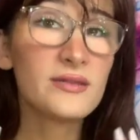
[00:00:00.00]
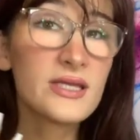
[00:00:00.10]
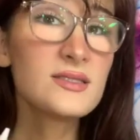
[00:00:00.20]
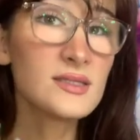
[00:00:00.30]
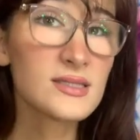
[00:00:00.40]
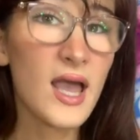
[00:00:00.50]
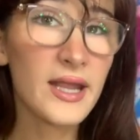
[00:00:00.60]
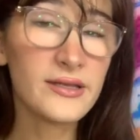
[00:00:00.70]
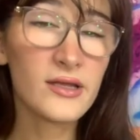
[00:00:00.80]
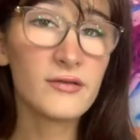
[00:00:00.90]
This is
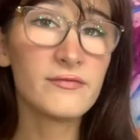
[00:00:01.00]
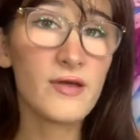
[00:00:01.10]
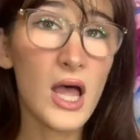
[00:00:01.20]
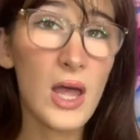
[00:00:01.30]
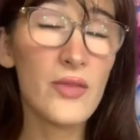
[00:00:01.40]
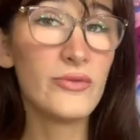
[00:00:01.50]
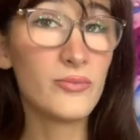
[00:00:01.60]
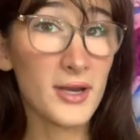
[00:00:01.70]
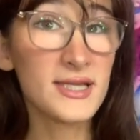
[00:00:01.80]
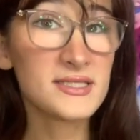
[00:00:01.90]
kind of uh, the
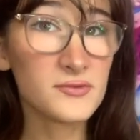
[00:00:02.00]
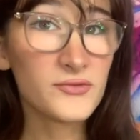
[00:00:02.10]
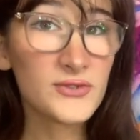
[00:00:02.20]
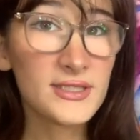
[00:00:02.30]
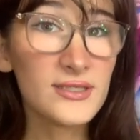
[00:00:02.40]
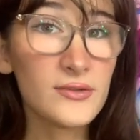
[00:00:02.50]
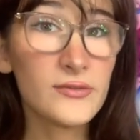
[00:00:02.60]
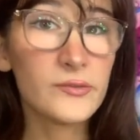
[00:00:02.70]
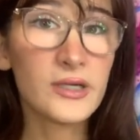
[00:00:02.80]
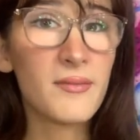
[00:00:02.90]
breakdown for you
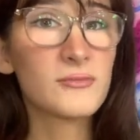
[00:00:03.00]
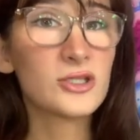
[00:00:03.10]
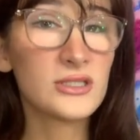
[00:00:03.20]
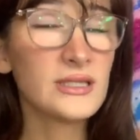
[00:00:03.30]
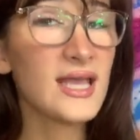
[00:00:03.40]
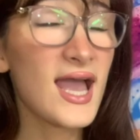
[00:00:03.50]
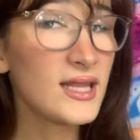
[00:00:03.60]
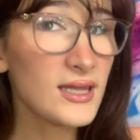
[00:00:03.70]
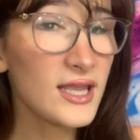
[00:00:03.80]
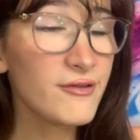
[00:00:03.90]
where I'm currently
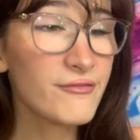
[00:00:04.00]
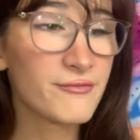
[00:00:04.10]
at in life.